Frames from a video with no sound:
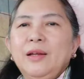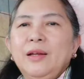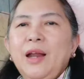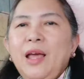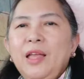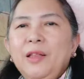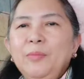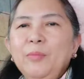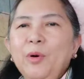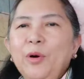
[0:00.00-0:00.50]

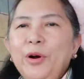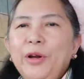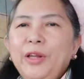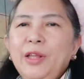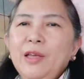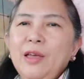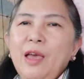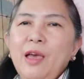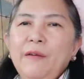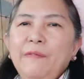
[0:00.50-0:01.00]
Great
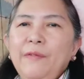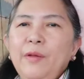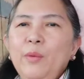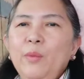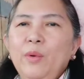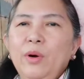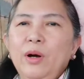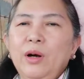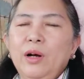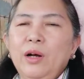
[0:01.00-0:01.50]
morning,
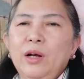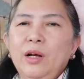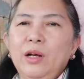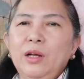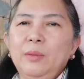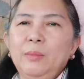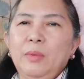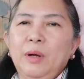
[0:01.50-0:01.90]
everyone.